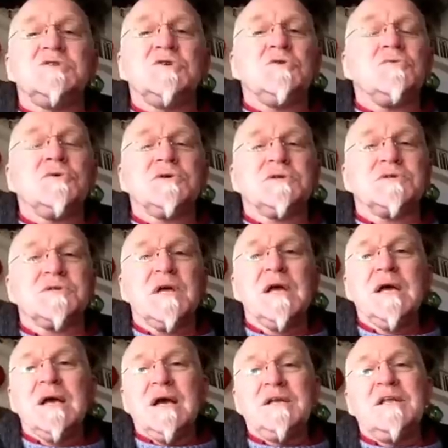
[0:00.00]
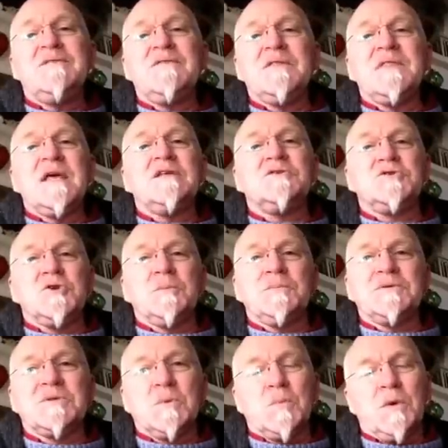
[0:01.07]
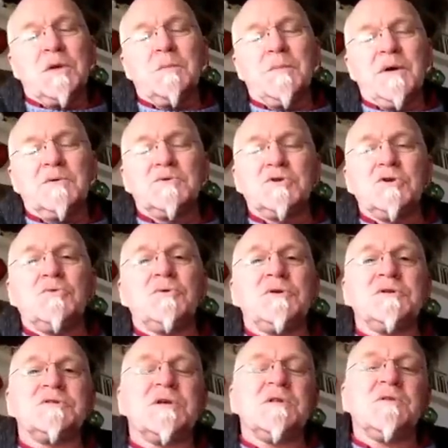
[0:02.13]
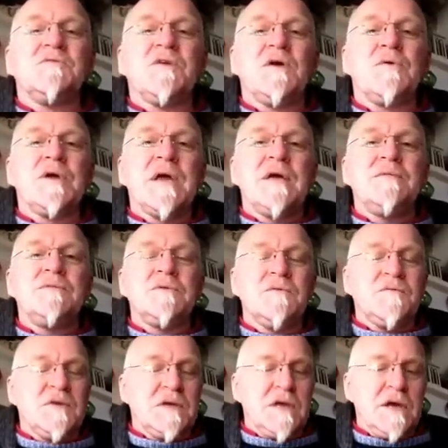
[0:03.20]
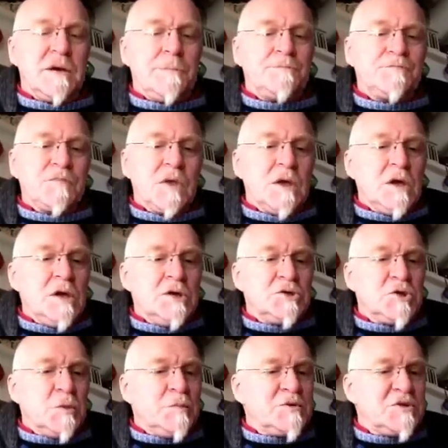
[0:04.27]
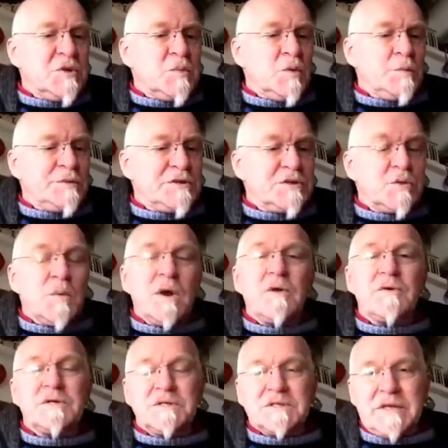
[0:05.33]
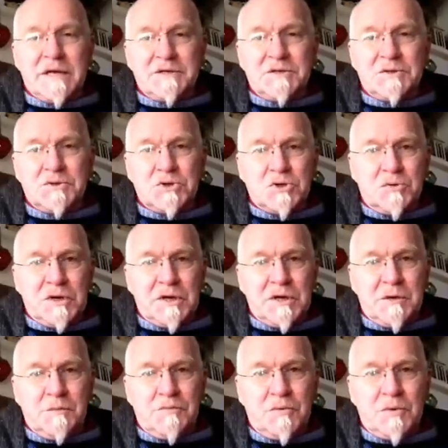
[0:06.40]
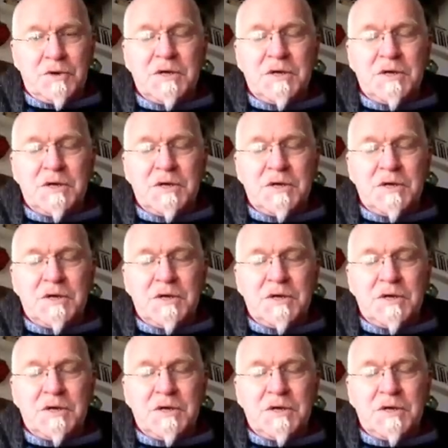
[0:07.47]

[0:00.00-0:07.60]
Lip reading: Uranus. And even then, Jupiter will oppose Uranus at the very end of the year. Jupiter will be squaring Saturn during April.